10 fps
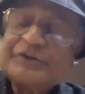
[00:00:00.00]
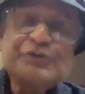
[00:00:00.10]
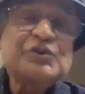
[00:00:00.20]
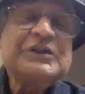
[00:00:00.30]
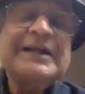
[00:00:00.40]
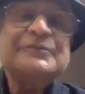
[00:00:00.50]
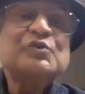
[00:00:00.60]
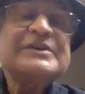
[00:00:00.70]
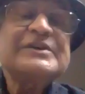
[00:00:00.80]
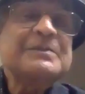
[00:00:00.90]
you still have
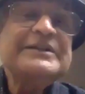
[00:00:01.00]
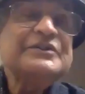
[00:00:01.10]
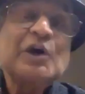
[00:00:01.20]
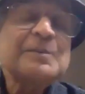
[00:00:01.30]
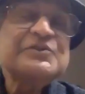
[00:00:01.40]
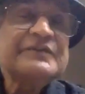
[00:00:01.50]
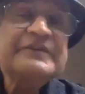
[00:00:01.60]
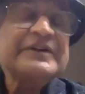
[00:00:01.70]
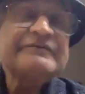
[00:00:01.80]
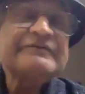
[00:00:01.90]
to explain the
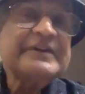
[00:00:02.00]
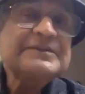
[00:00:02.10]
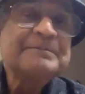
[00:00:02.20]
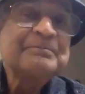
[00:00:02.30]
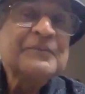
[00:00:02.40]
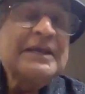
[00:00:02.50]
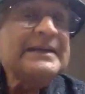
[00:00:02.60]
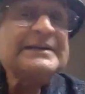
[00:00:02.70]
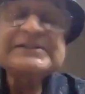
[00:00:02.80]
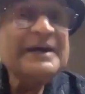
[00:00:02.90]
observer effect,
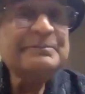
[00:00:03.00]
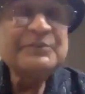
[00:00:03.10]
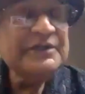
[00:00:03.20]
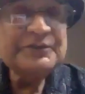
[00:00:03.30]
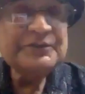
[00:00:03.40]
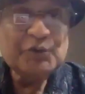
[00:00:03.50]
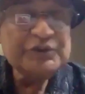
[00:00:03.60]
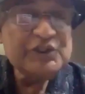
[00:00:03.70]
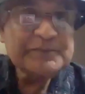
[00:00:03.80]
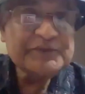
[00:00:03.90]
it's happening through
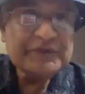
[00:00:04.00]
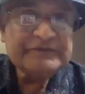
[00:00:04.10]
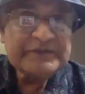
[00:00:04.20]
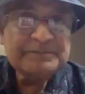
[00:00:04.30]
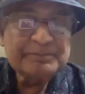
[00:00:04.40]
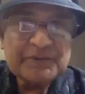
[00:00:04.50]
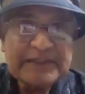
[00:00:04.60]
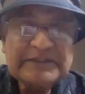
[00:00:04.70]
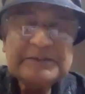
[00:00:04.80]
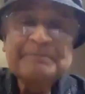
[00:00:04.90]
the observer,
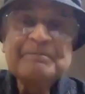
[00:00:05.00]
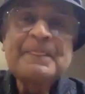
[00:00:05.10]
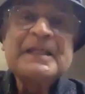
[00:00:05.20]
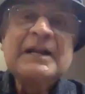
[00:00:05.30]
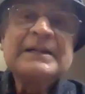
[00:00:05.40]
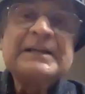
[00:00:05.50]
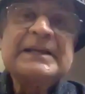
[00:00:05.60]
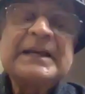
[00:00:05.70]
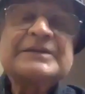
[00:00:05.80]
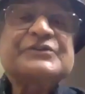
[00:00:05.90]
right?
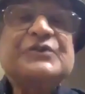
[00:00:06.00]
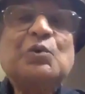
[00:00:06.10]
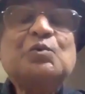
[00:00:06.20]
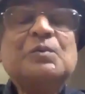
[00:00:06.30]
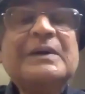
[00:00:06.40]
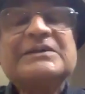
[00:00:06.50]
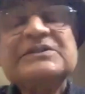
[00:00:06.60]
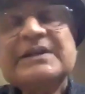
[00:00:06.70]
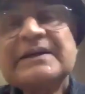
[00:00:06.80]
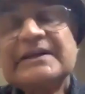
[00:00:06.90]
And so what's
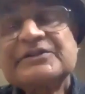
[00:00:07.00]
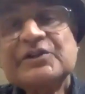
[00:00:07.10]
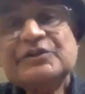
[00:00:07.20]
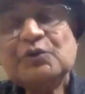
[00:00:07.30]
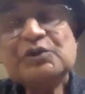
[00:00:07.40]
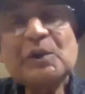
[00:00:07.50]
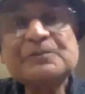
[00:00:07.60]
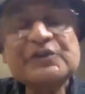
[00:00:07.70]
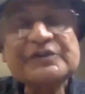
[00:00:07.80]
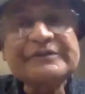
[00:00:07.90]
the connection to the
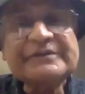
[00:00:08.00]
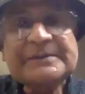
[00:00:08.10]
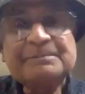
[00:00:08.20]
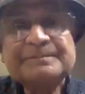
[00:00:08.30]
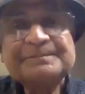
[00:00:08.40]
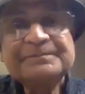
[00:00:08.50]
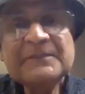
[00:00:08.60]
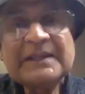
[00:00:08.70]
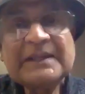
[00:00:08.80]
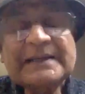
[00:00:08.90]
observer?
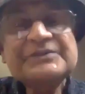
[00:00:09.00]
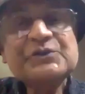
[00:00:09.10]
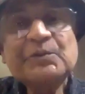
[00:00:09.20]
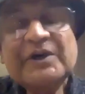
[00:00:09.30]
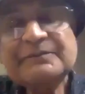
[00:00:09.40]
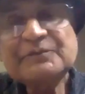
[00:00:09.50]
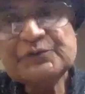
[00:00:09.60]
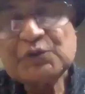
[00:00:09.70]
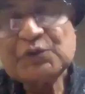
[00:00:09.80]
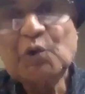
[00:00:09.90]
And so you have to
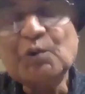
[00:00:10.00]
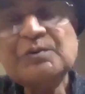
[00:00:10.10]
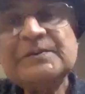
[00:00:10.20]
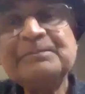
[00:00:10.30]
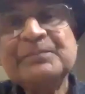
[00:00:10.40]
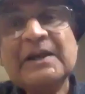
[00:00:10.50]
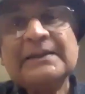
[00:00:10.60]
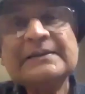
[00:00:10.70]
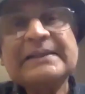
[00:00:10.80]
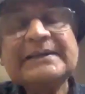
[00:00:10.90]
show
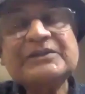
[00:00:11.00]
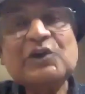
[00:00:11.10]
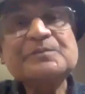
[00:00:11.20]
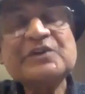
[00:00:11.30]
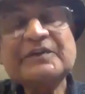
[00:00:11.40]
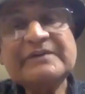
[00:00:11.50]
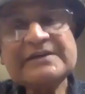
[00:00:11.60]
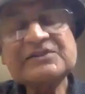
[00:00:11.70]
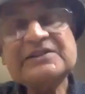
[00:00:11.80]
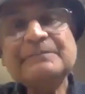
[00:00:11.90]
that the observer
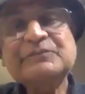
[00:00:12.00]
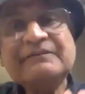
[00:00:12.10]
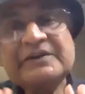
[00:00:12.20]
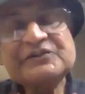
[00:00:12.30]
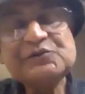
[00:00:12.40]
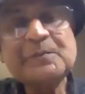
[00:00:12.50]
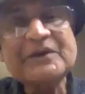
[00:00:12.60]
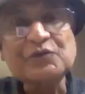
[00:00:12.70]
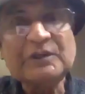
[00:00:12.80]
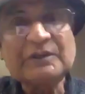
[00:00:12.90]
is something very
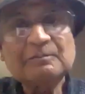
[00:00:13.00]
special.